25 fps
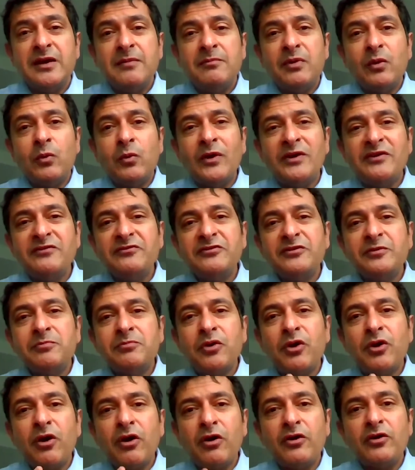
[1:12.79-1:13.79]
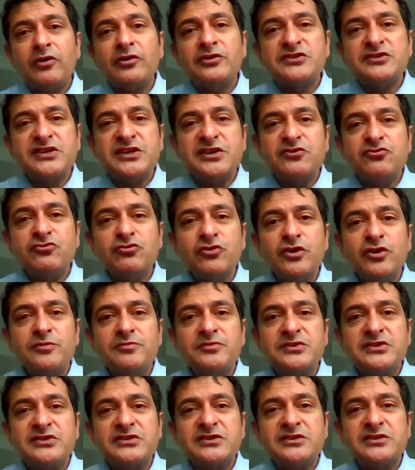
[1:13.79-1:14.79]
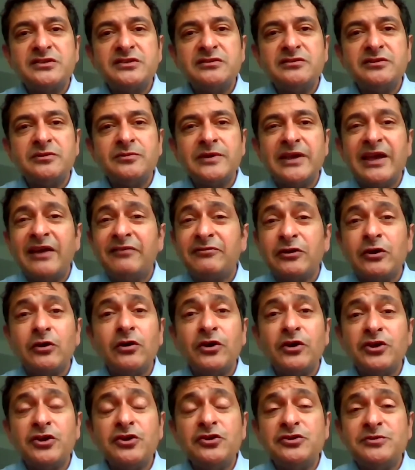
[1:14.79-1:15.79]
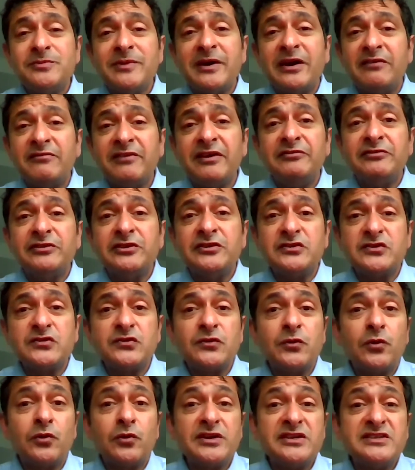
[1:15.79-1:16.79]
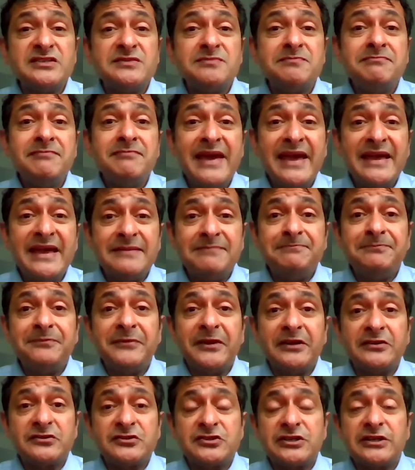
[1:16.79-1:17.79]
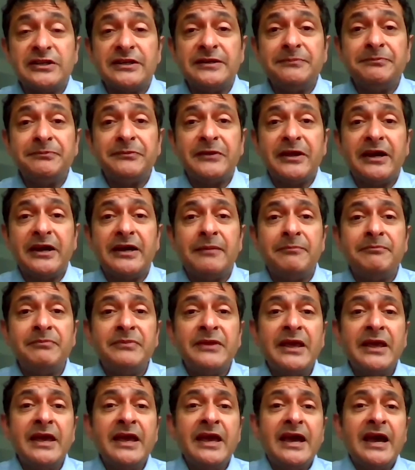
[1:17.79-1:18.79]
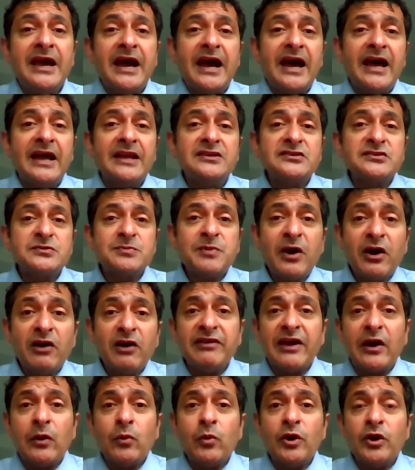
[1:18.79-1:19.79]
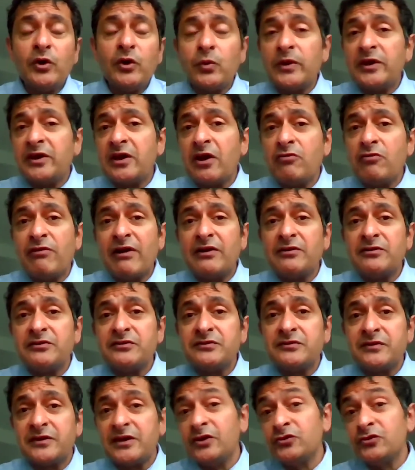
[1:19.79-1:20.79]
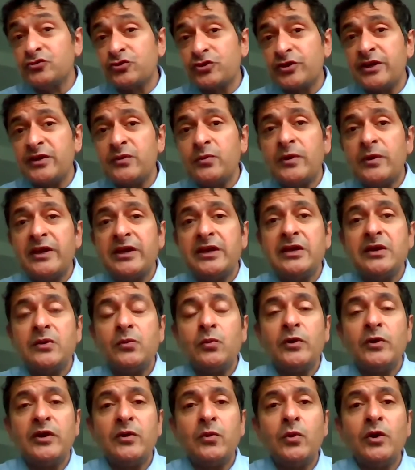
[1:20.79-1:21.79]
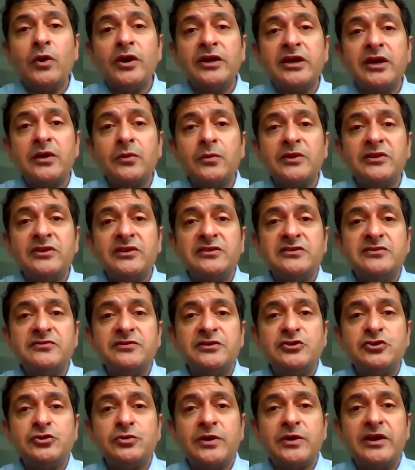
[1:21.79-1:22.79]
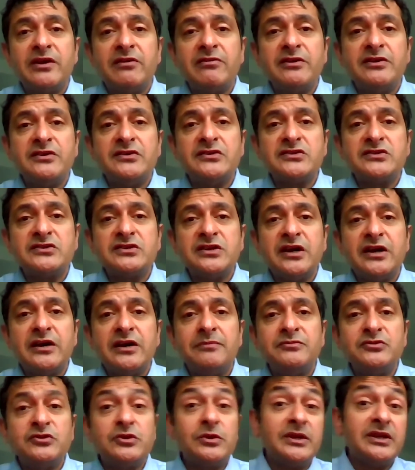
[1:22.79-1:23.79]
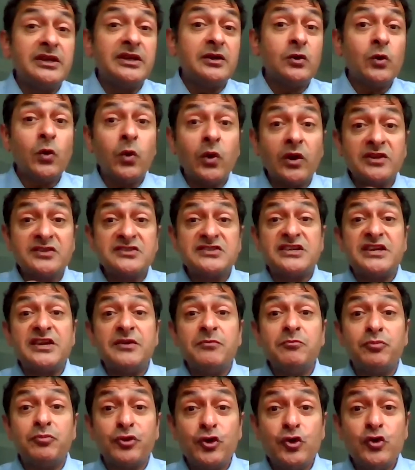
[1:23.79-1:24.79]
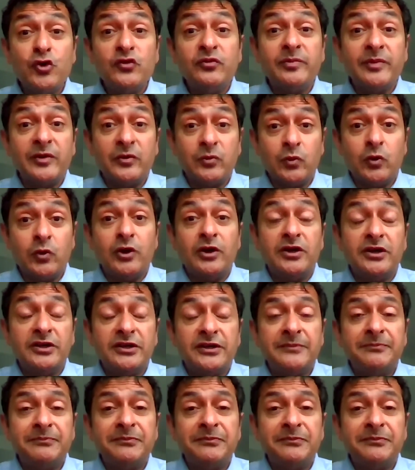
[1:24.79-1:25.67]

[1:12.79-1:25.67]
But one of the priority groups that we haven't got a huge amount of evidence for is men, actually. And as part of our work, we go around the country, we are working with individual areas, doing quality improvement work.